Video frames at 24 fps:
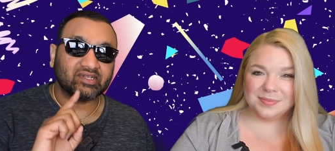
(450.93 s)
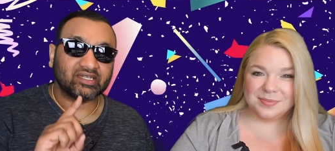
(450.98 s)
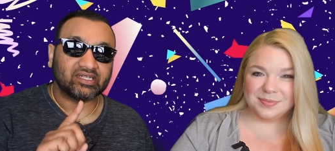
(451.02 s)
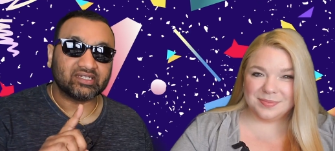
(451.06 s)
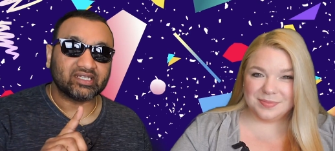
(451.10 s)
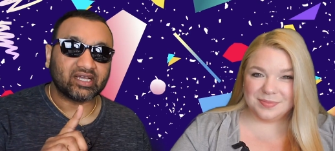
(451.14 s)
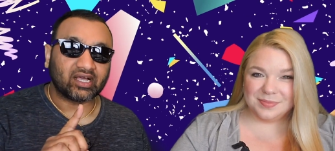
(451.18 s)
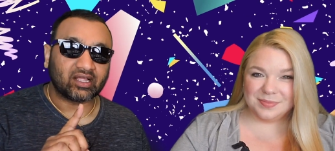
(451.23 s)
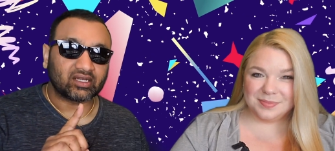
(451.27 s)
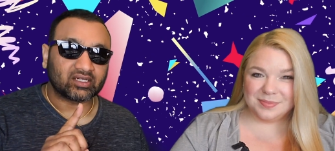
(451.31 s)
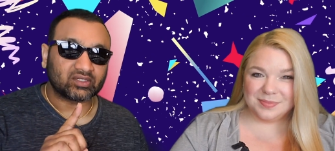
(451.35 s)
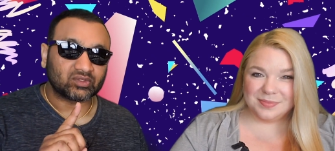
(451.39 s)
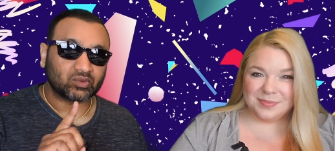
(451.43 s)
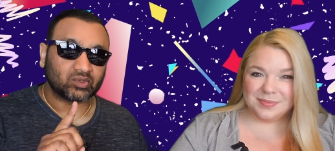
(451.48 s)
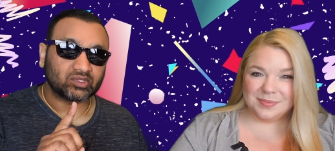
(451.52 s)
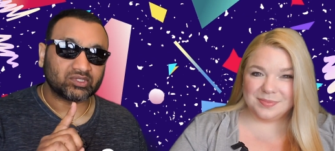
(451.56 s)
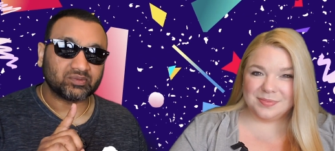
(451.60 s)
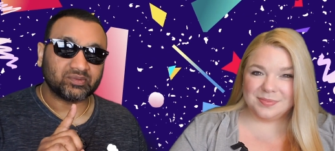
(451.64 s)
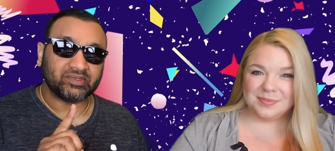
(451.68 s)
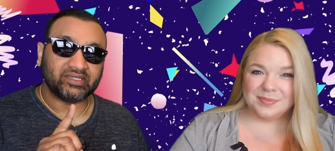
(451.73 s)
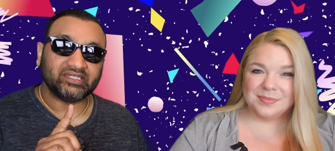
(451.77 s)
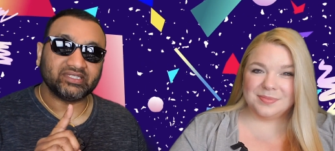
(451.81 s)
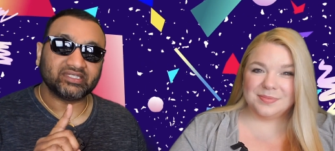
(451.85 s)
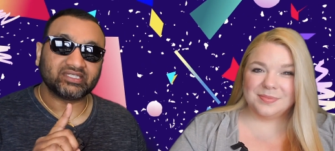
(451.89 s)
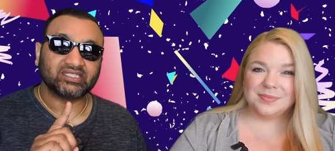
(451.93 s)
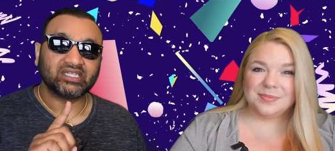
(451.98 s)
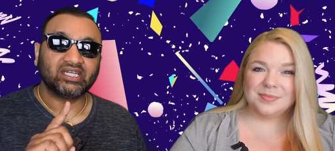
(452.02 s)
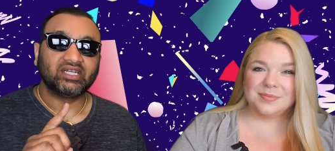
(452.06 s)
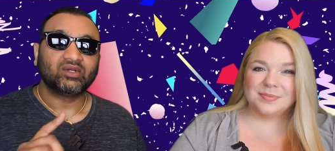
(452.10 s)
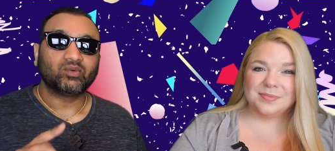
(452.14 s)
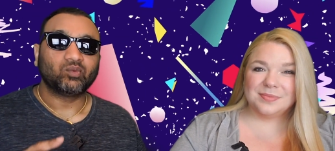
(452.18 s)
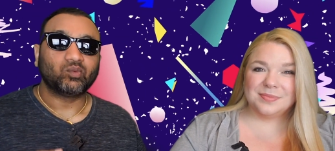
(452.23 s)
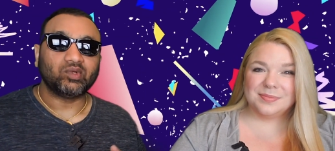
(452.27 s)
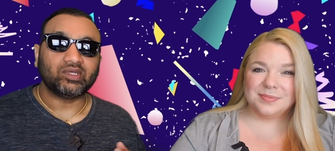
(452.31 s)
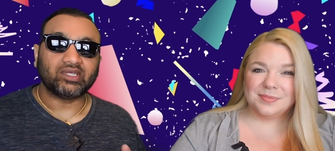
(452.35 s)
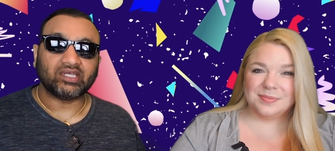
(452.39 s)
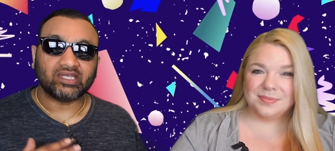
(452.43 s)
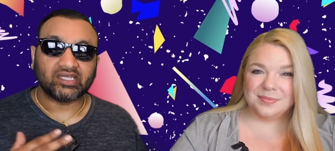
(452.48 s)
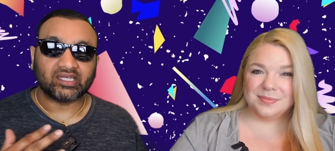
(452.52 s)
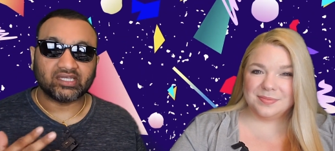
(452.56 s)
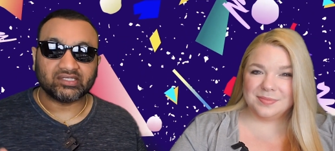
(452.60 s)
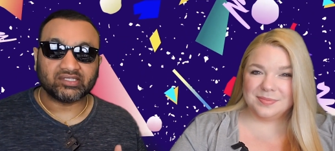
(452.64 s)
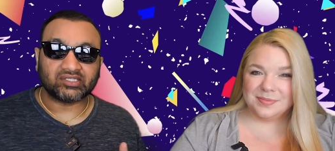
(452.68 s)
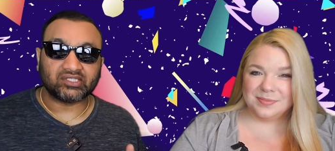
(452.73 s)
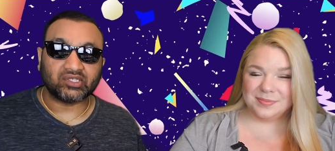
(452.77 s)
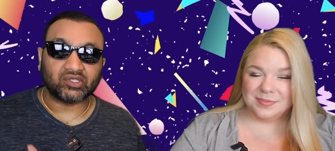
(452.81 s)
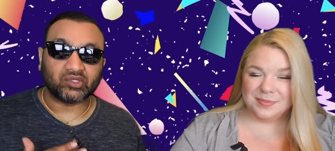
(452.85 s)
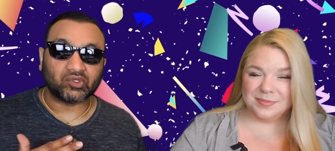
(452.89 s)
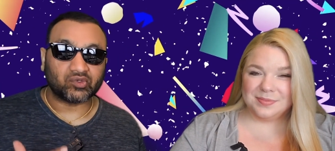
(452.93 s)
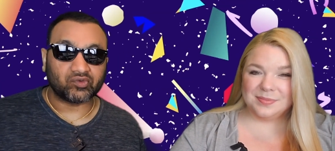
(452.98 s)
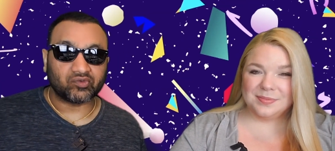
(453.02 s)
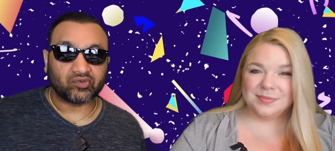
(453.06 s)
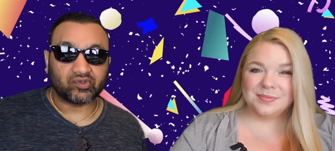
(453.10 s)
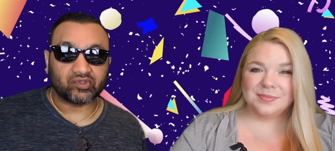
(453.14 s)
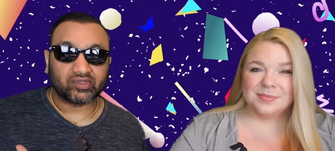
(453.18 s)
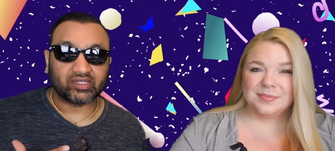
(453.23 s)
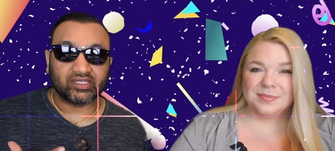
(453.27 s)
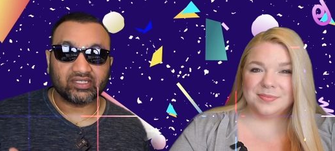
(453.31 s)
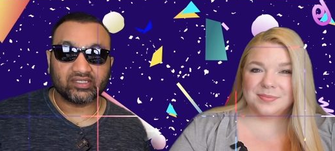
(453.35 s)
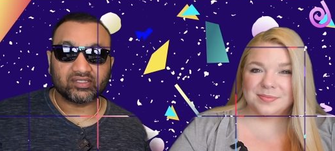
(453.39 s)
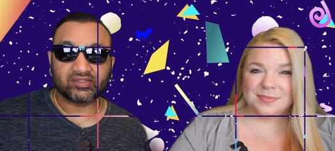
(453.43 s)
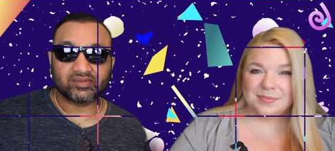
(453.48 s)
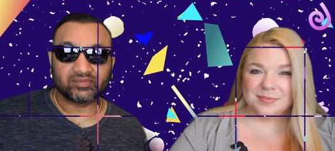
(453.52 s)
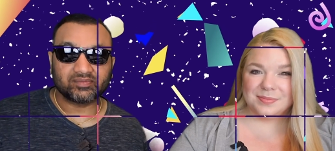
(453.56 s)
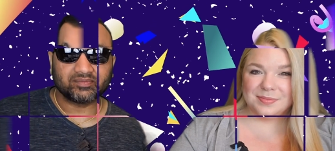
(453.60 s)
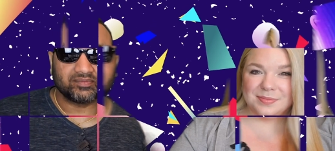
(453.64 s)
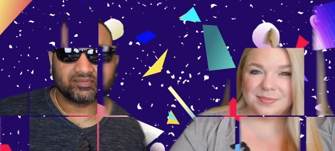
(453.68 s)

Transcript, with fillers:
Speaker 1: a dollar, which means we can continue to review things.